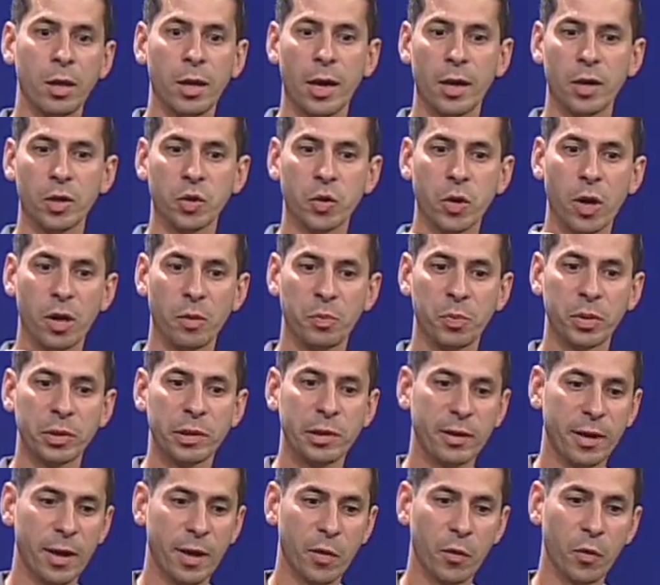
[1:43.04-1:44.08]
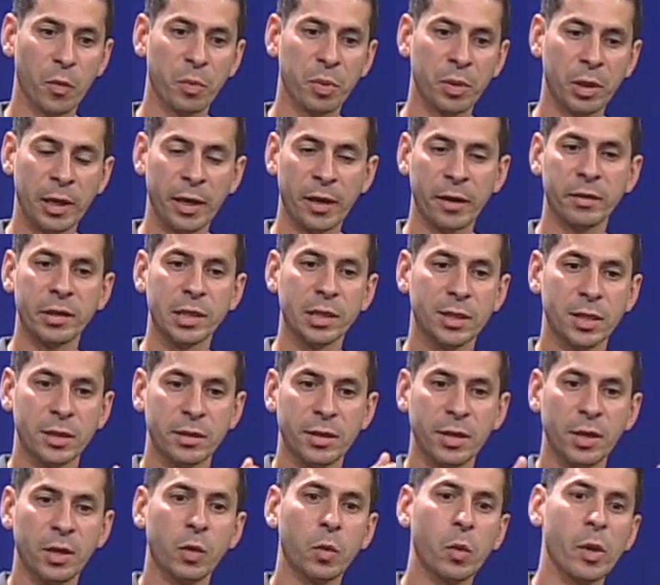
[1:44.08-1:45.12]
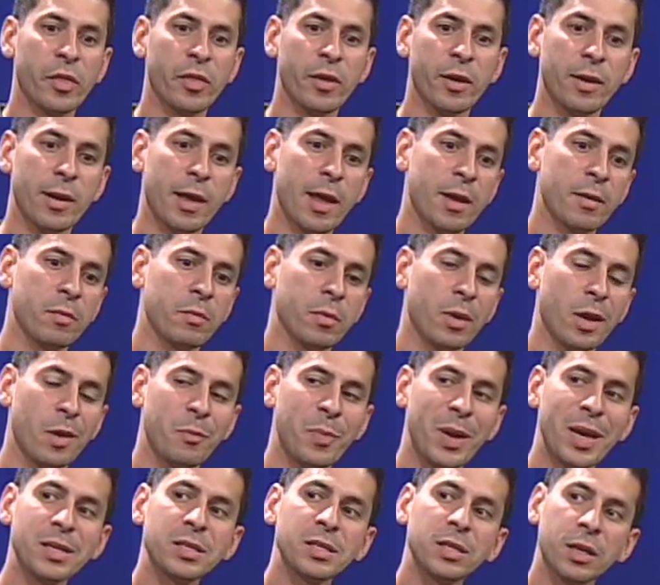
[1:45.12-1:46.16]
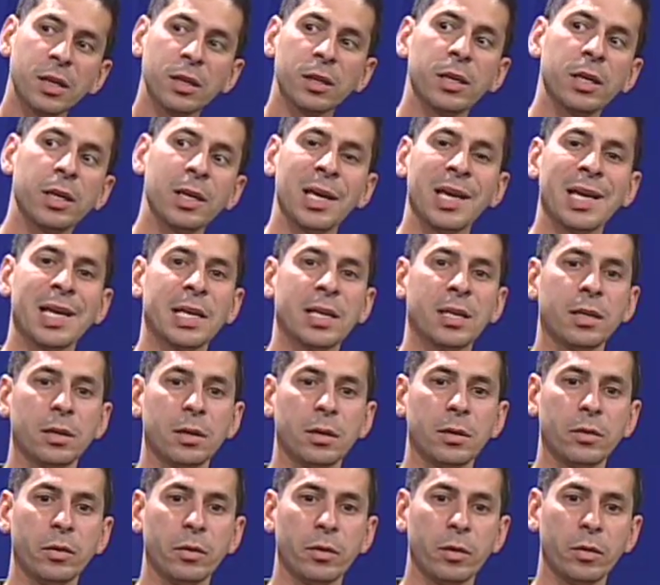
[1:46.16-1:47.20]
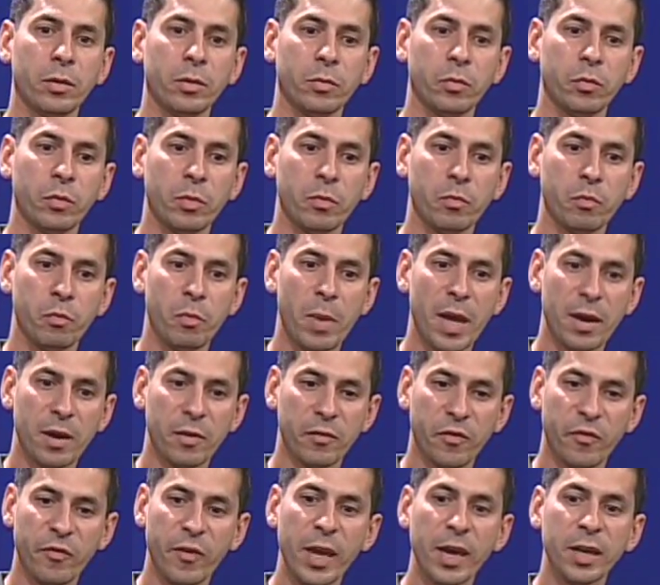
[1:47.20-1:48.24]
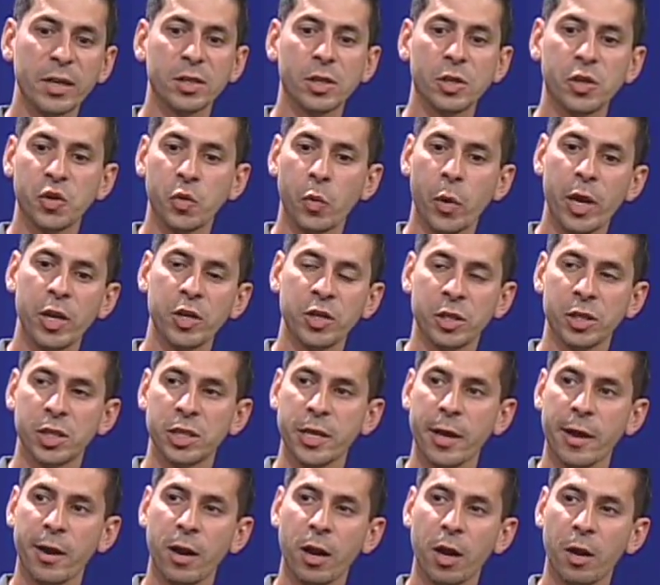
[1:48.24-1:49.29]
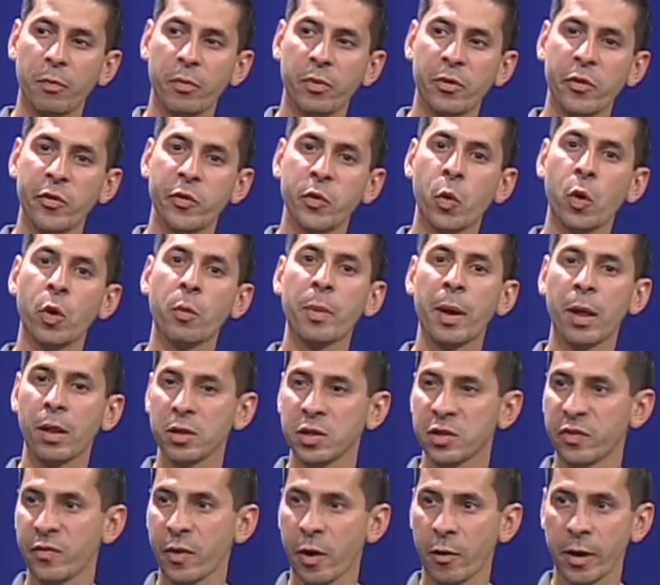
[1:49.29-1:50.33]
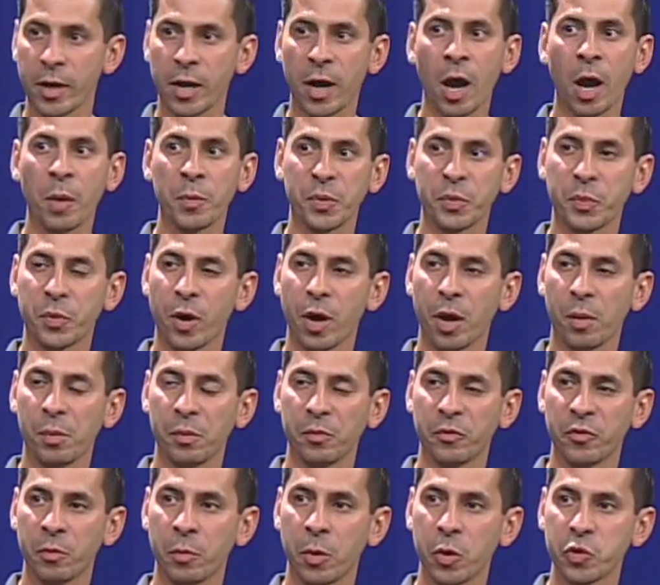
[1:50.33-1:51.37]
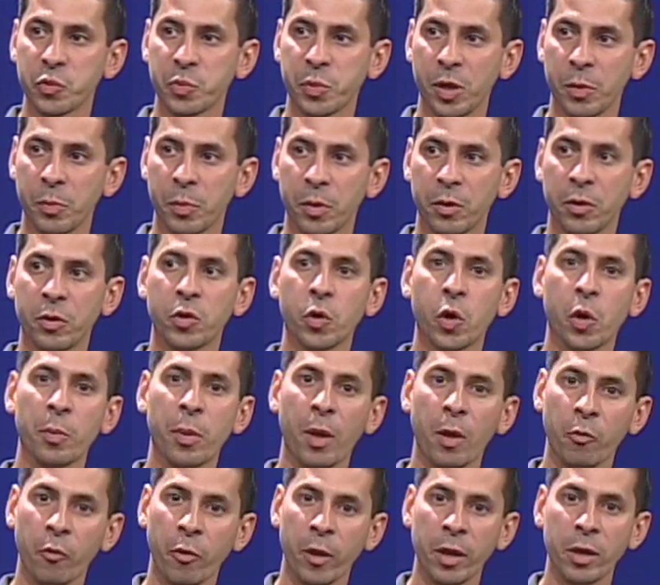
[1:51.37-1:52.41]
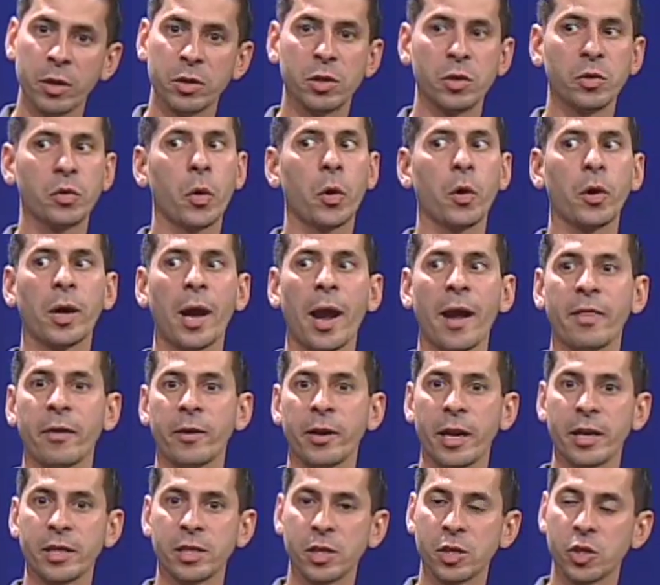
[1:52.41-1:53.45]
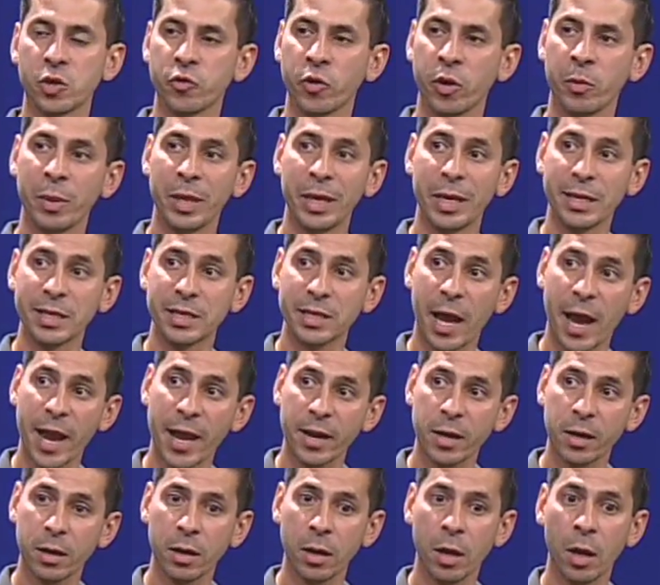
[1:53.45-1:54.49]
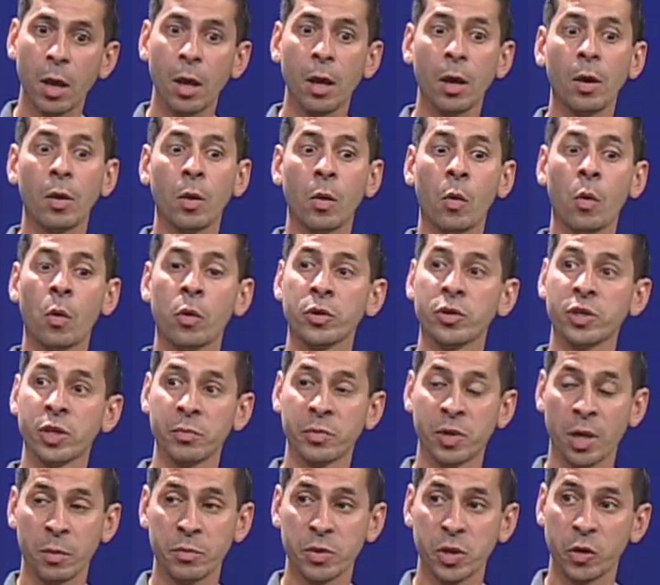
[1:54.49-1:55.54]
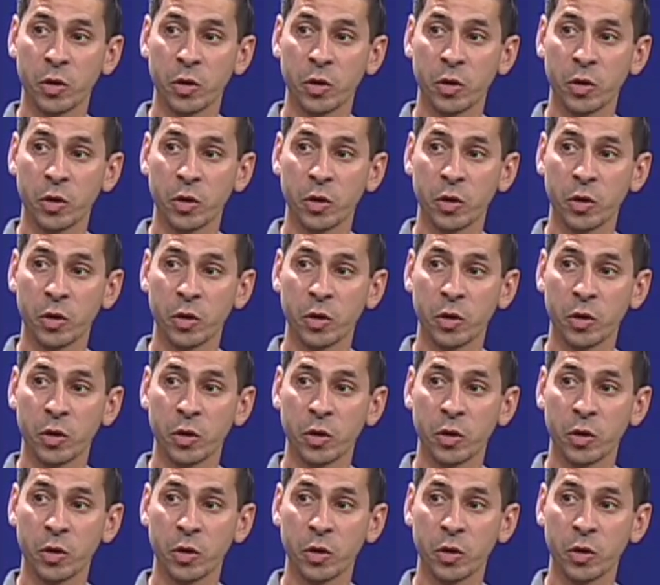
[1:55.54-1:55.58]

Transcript: you got to try to put together a plan to deal with it and basically make a fake situation, set it up. The doorbell is a very common problem for most people. The doorbell rings, the dog either gets extremely excited or sometimes